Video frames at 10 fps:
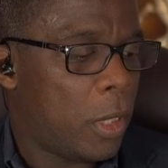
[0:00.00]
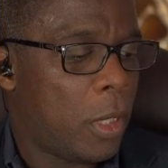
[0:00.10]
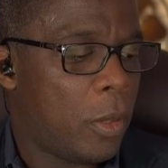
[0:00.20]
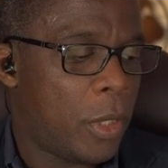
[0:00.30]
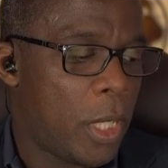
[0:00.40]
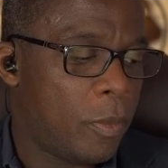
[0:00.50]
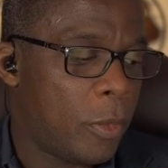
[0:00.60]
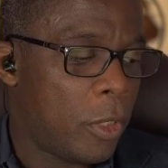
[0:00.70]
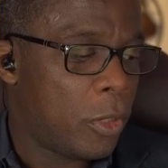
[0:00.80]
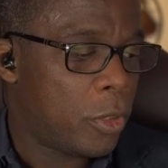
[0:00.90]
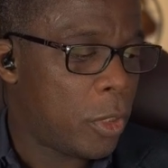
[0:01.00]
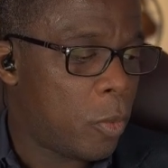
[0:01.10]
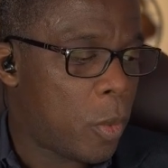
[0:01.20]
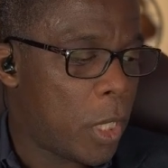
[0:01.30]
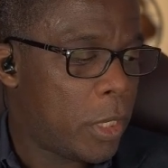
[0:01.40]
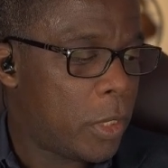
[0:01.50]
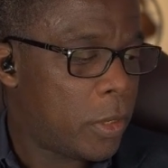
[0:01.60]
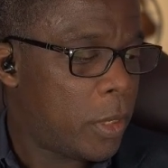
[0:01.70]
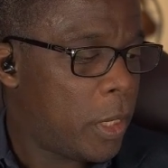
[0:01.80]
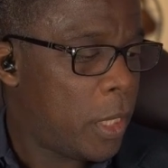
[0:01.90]
Okay, so why
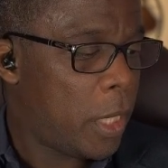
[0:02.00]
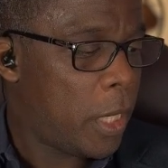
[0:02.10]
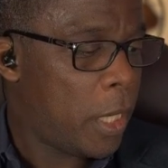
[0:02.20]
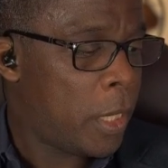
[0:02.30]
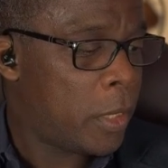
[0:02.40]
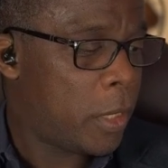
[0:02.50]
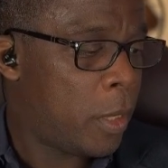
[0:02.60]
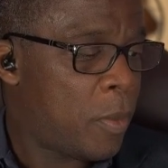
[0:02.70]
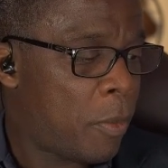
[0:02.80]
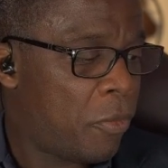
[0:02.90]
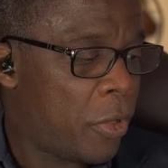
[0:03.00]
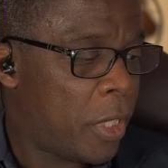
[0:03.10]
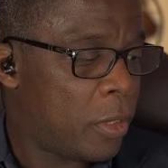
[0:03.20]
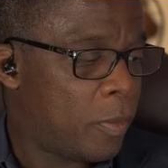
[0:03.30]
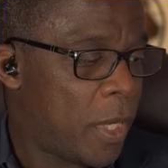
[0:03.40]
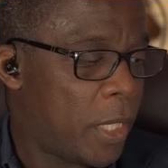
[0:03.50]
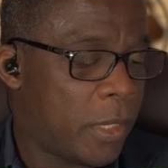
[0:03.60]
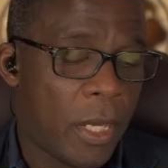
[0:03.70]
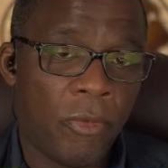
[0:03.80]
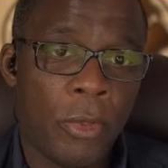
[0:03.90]
does the intermembrane space
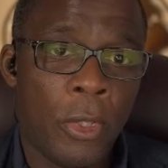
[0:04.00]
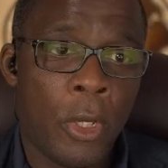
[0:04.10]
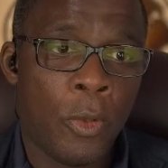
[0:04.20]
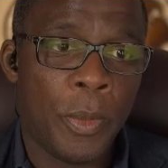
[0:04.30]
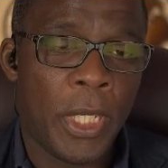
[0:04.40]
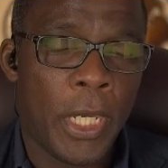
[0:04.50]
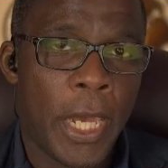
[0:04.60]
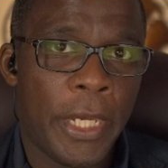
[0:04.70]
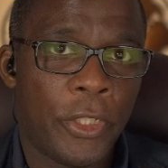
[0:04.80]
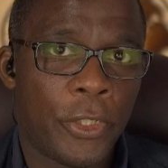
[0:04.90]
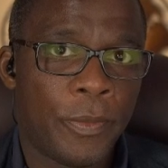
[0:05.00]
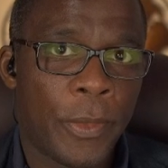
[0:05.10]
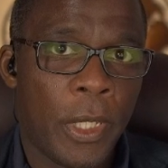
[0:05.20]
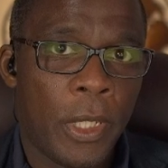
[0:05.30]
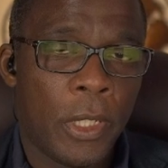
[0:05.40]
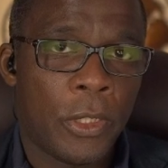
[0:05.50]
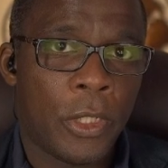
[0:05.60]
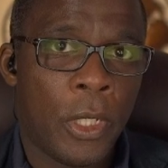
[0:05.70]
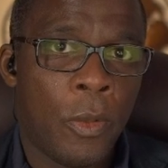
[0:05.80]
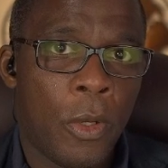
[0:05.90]
have a low pH?
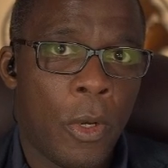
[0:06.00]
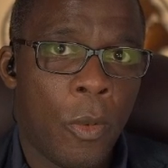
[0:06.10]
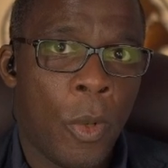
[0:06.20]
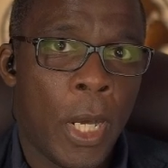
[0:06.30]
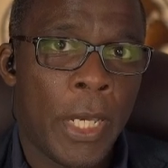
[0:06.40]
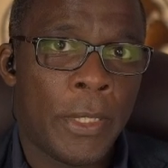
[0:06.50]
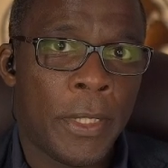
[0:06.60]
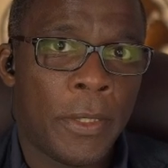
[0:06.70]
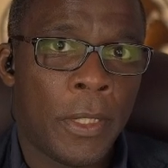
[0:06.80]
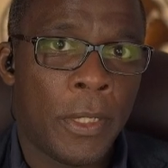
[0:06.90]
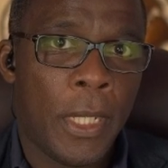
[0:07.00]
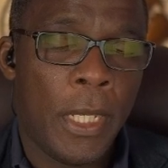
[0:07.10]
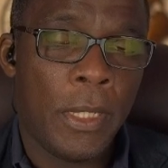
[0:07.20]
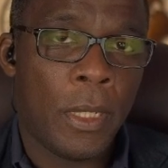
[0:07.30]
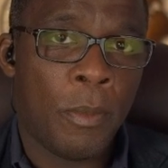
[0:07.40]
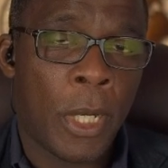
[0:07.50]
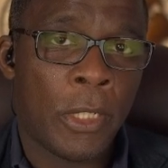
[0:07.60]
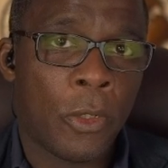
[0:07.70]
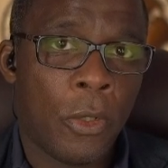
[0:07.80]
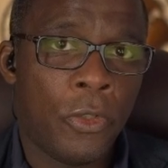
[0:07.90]
So why is it that in the
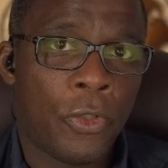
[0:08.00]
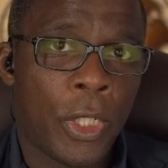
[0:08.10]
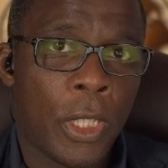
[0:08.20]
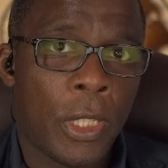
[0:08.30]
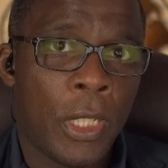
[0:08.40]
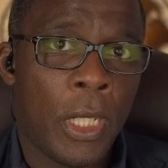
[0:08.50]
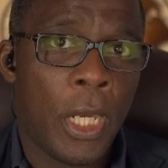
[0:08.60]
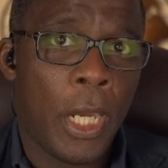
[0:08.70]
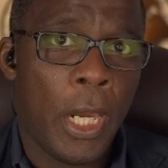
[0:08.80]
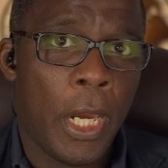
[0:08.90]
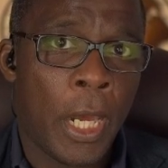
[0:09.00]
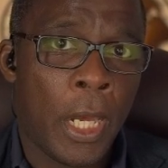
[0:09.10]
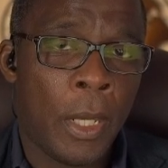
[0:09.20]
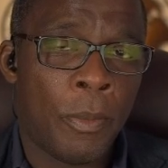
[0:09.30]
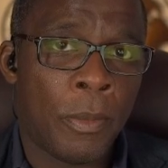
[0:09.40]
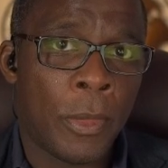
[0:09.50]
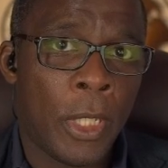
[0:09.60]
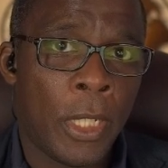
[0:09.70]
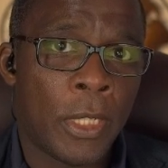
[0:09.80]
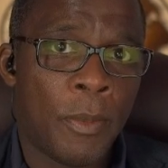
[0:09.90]
mitochondria, the
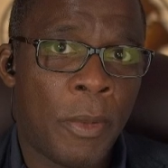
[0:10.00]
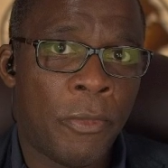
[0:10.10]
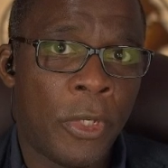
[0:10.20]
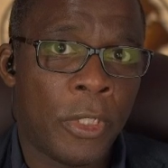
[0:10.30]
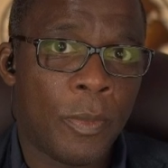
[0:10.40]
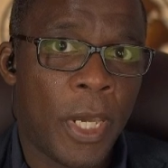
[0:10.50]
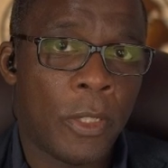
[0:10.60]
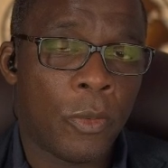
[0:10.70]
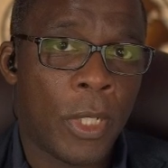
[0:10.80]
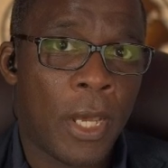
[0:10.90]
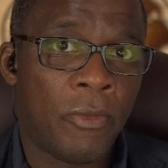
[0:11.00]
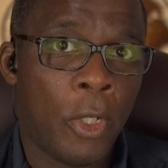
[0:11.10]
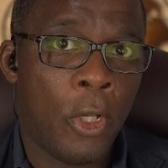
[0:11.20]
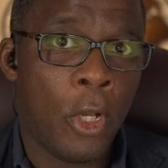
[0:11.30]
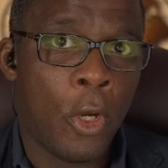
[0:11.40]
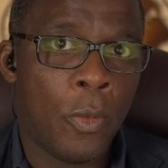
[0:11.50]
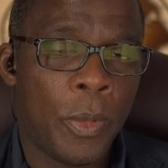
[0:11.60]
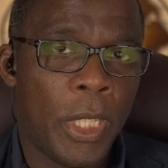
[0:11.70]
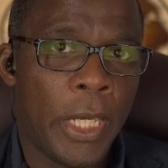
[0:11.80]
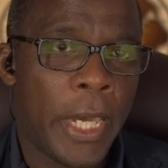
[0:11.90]
intermembrane space would have a low
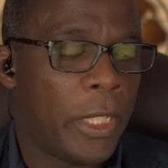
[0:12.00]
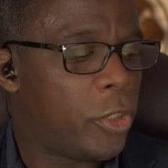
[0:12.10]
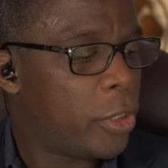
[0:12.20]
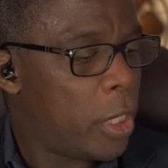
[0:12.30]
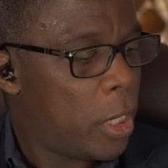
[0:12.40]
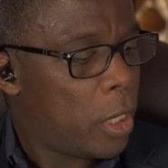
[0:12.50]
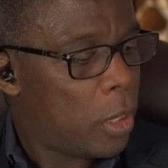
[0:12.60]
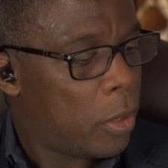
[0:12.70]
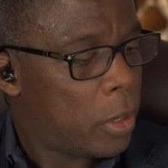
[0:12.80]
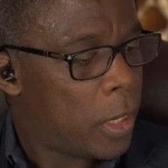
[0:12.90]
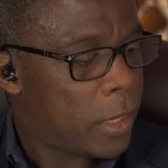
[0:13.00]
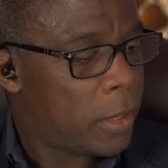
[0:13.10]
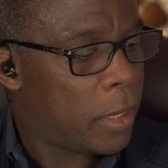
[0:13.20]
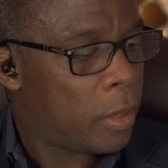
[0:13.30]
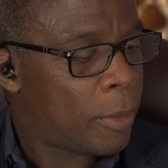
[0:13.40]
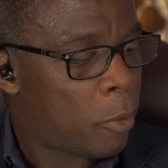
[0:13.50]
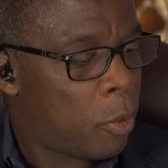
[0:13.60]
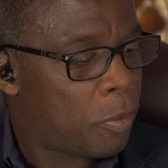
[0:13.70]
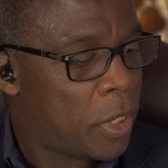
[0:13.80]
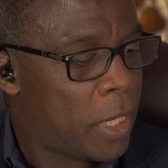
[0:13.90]
pH? Let's think about
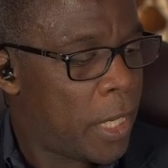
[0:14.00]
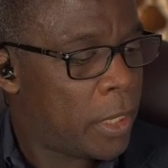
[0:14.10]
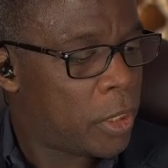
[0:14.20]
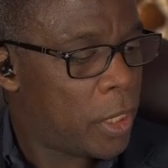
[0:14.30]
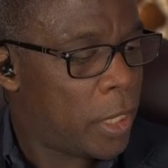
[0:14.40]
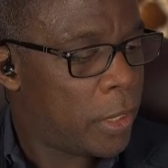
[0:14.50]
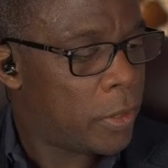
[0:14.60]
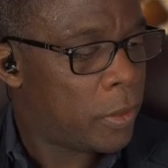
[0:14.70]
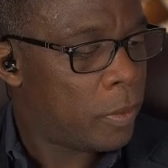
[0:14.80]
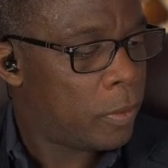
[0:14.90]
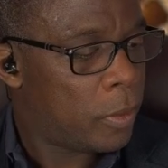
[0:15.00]
what pH is.